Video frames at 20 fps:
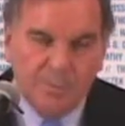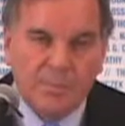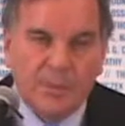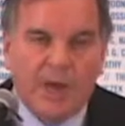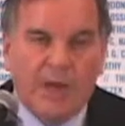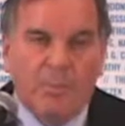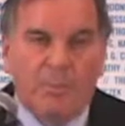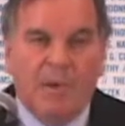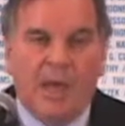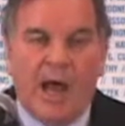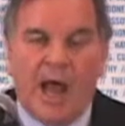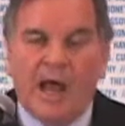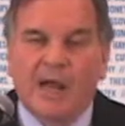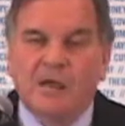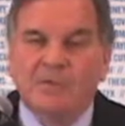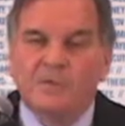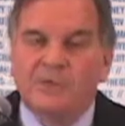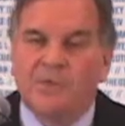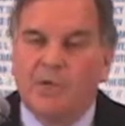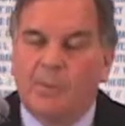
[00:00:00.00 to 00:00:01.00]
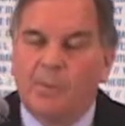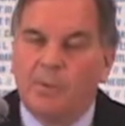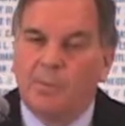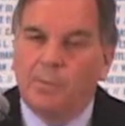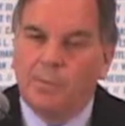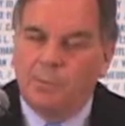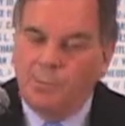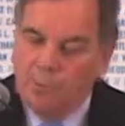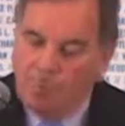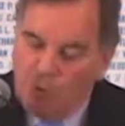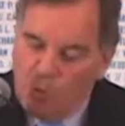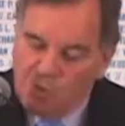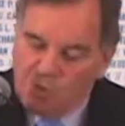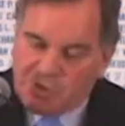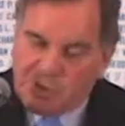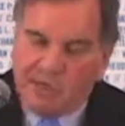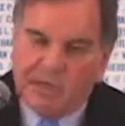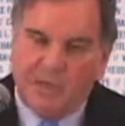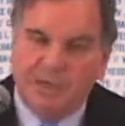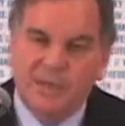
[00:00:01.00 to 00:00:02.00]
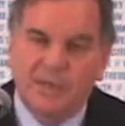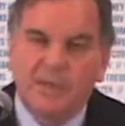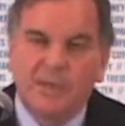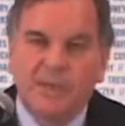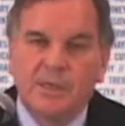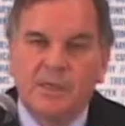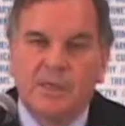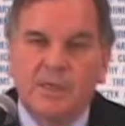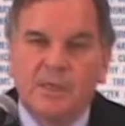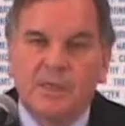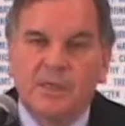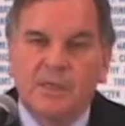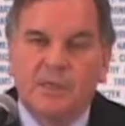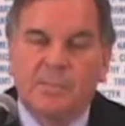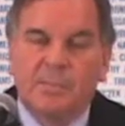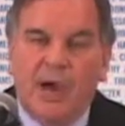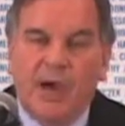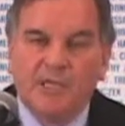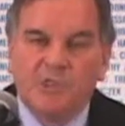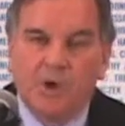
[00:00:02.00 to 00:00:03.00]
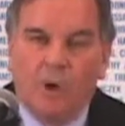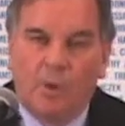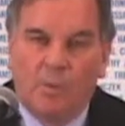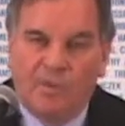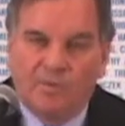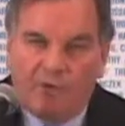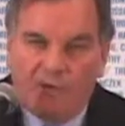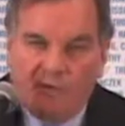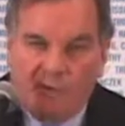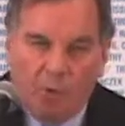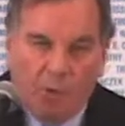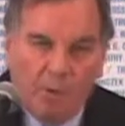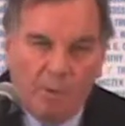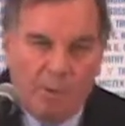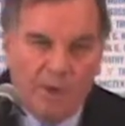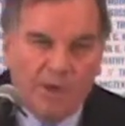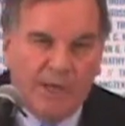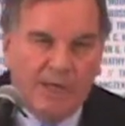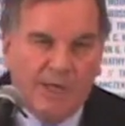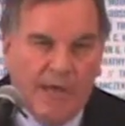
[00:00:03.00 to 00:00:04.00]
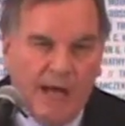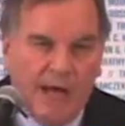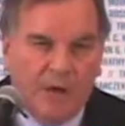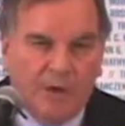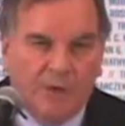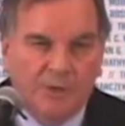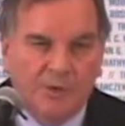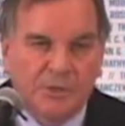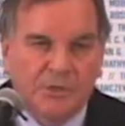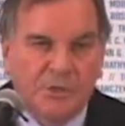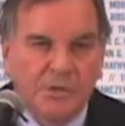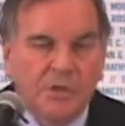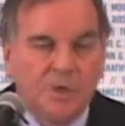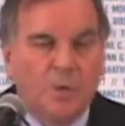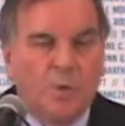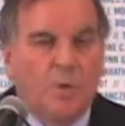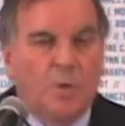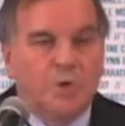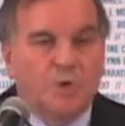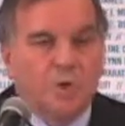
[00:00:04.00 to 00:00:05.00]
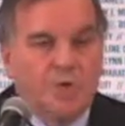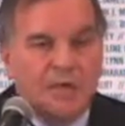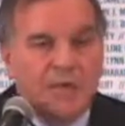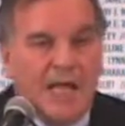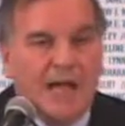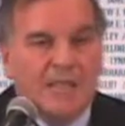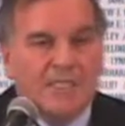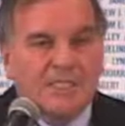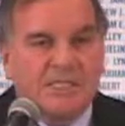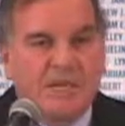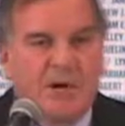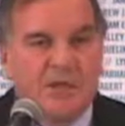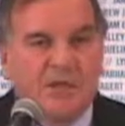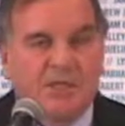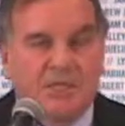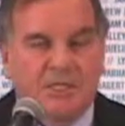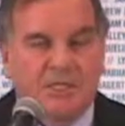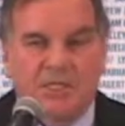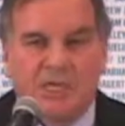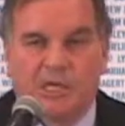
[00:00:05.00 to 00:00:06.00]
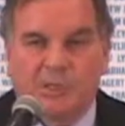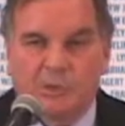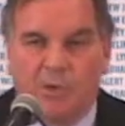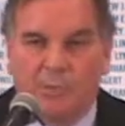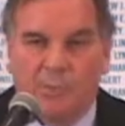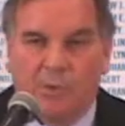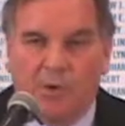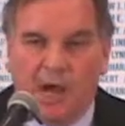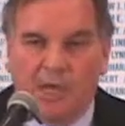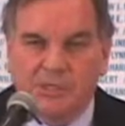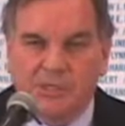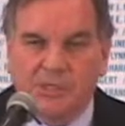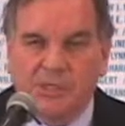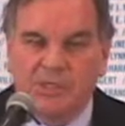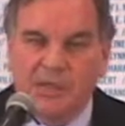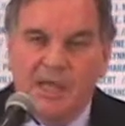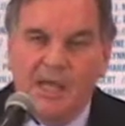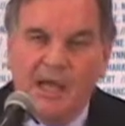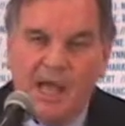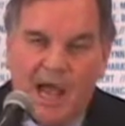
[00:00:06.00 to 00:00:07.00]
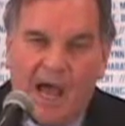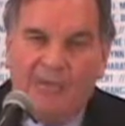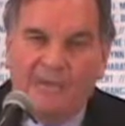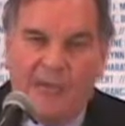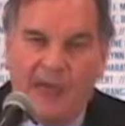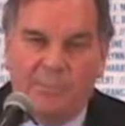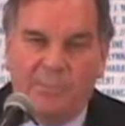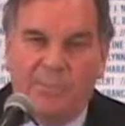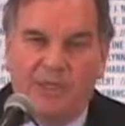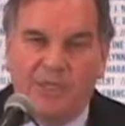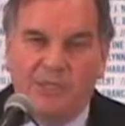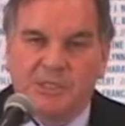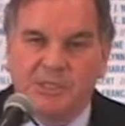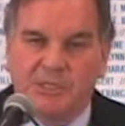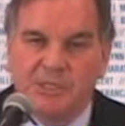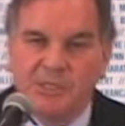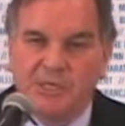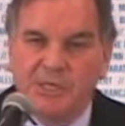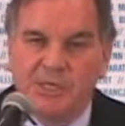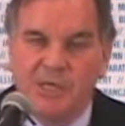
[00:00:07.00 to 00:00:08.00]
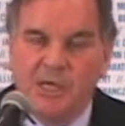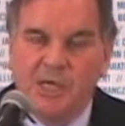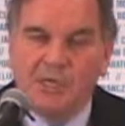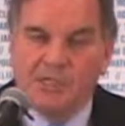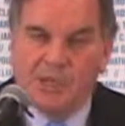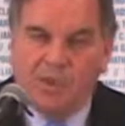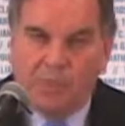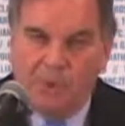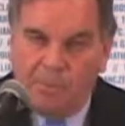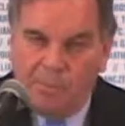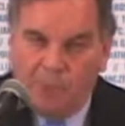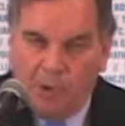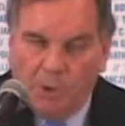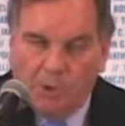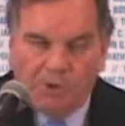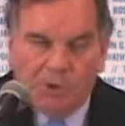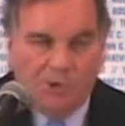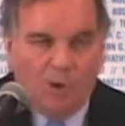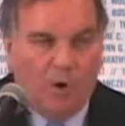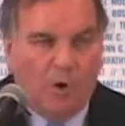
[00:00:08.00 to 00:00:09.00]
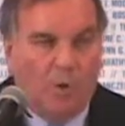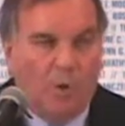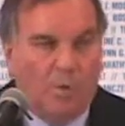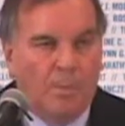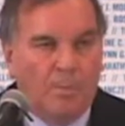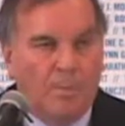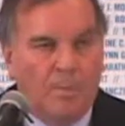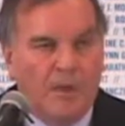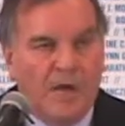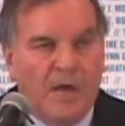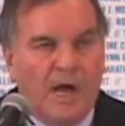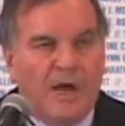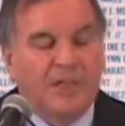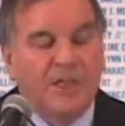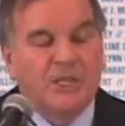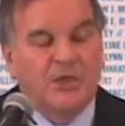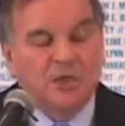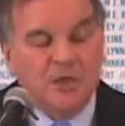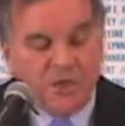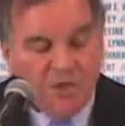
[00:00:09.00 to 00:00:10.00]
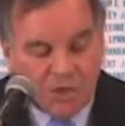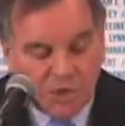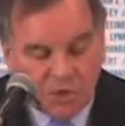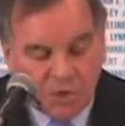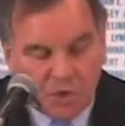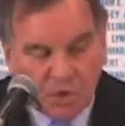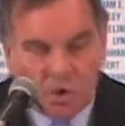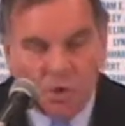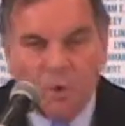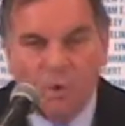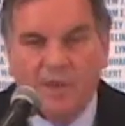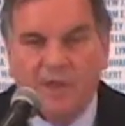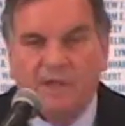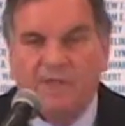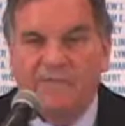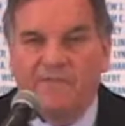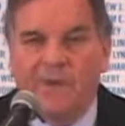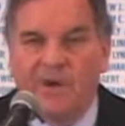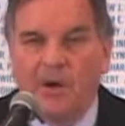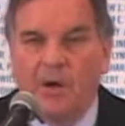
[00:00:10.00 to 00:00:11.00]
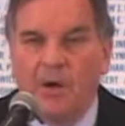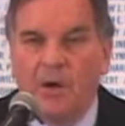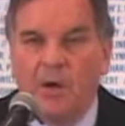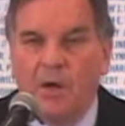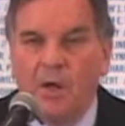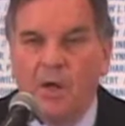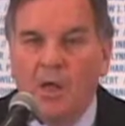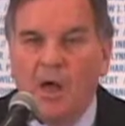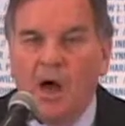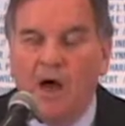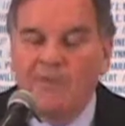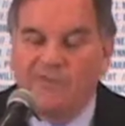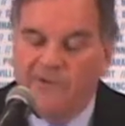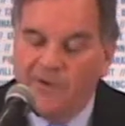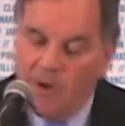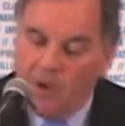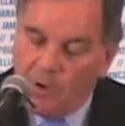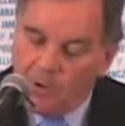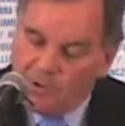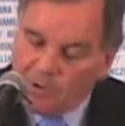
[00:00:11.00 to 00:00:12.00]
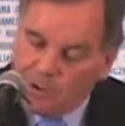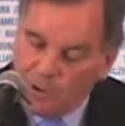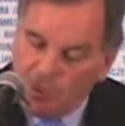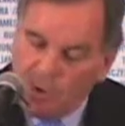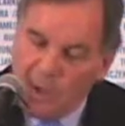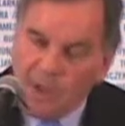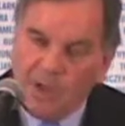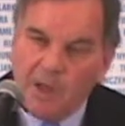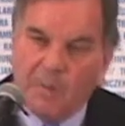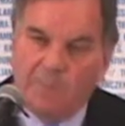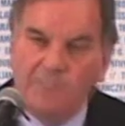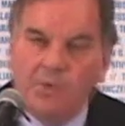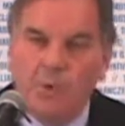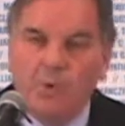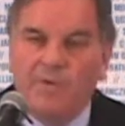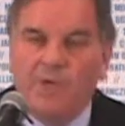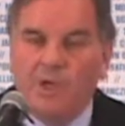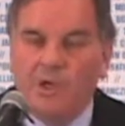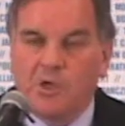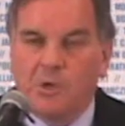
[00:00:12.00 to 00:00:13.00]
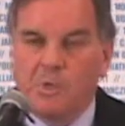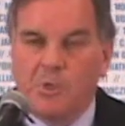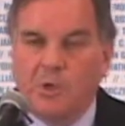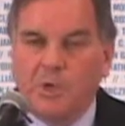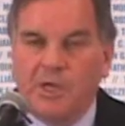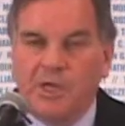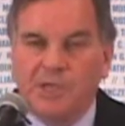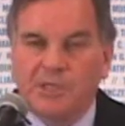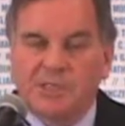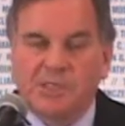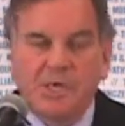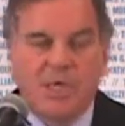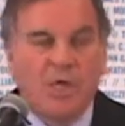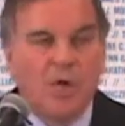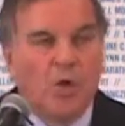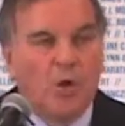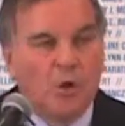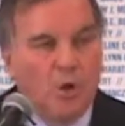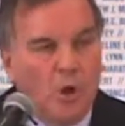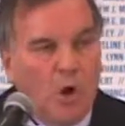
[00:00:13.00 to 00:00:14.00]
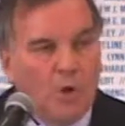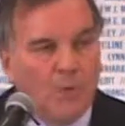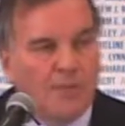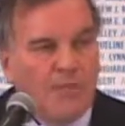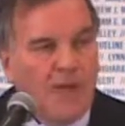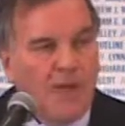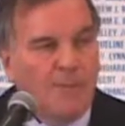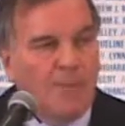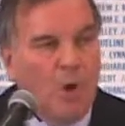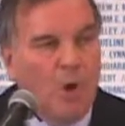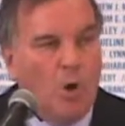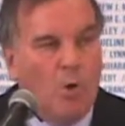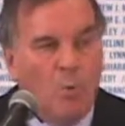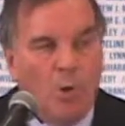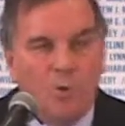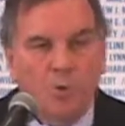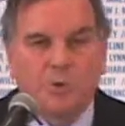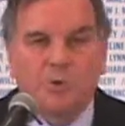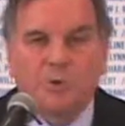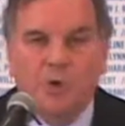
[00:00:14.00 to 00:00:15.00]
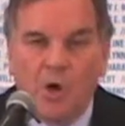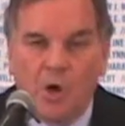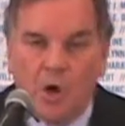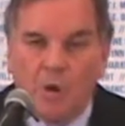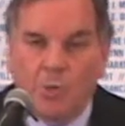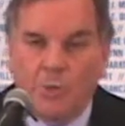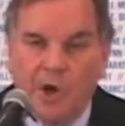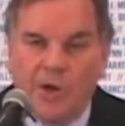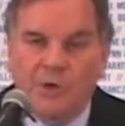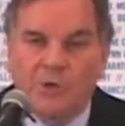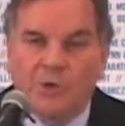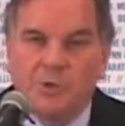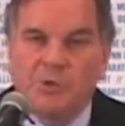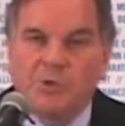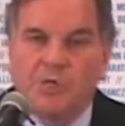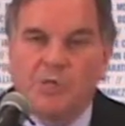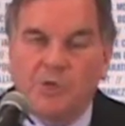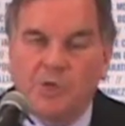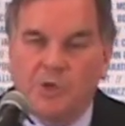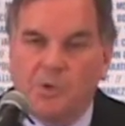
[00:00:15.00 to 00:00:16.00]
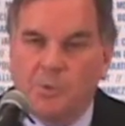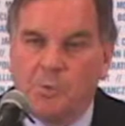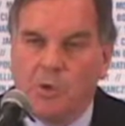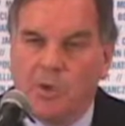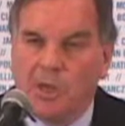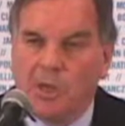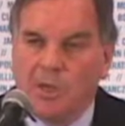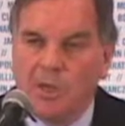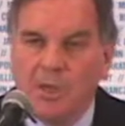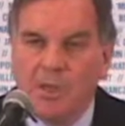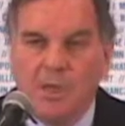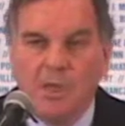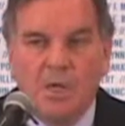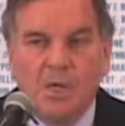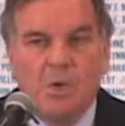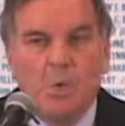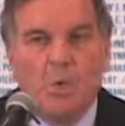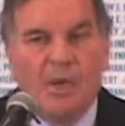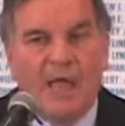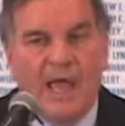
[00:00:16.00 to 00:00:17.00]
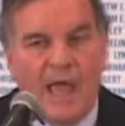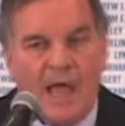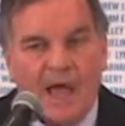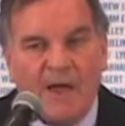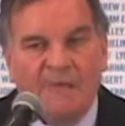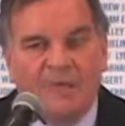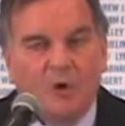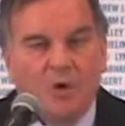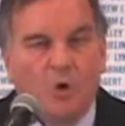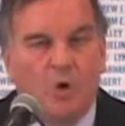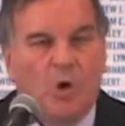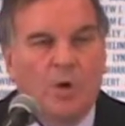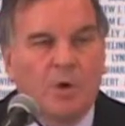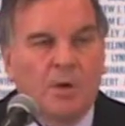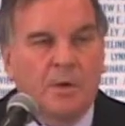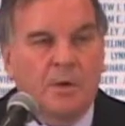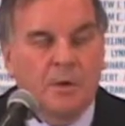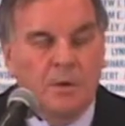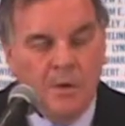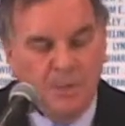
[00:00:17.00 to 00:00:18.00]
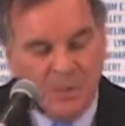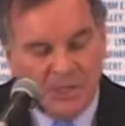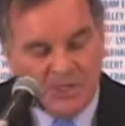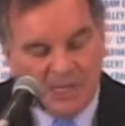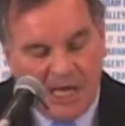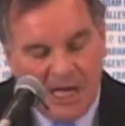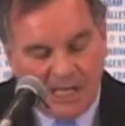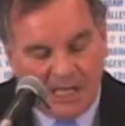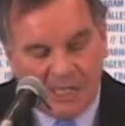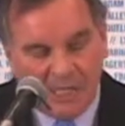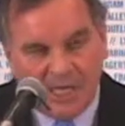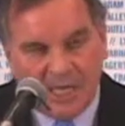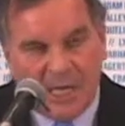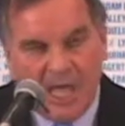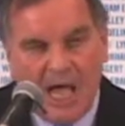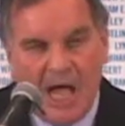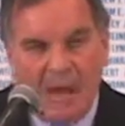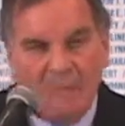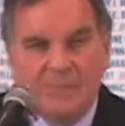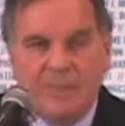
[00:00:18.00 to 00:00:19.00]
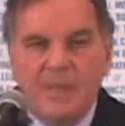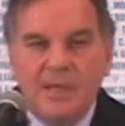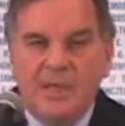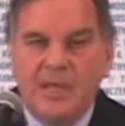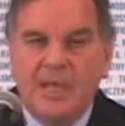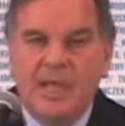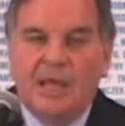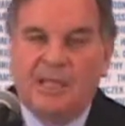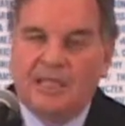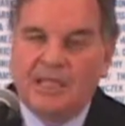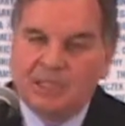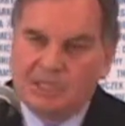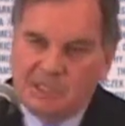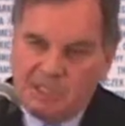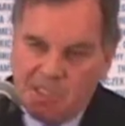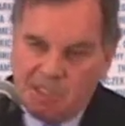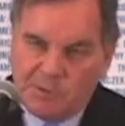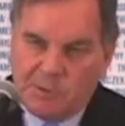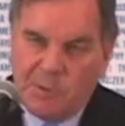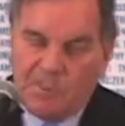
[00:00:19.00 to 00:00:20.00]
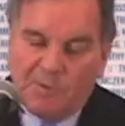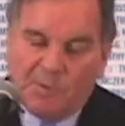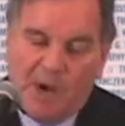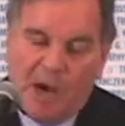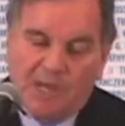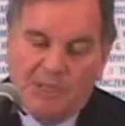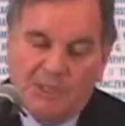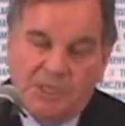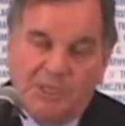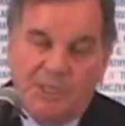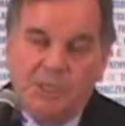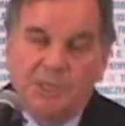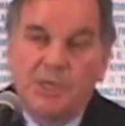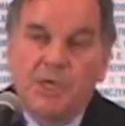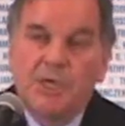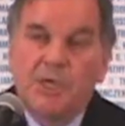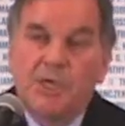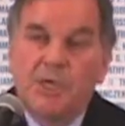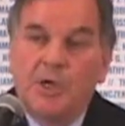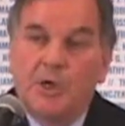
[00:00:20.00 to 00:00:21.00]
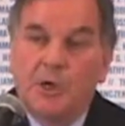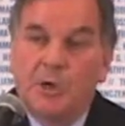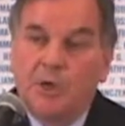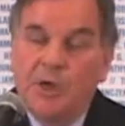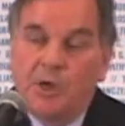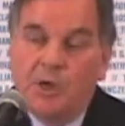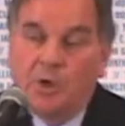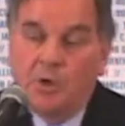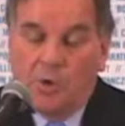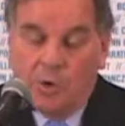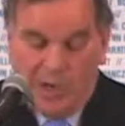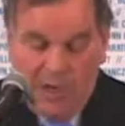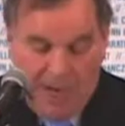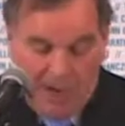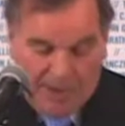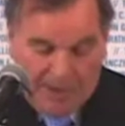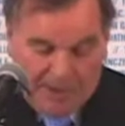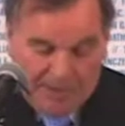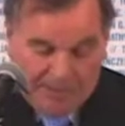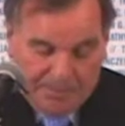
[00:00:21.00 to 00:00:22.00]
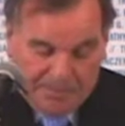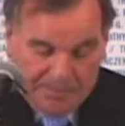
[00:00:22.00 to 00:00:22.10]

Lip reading: on a block, if someone moves in and buys a home for $4 million, we should not start the assessment process on that basis. Someone builds a home. I think this is truly unfair to improving communities, longtime homeowners or renters in the community. We have to look, besides the cap, at the assessment process here in Cook County.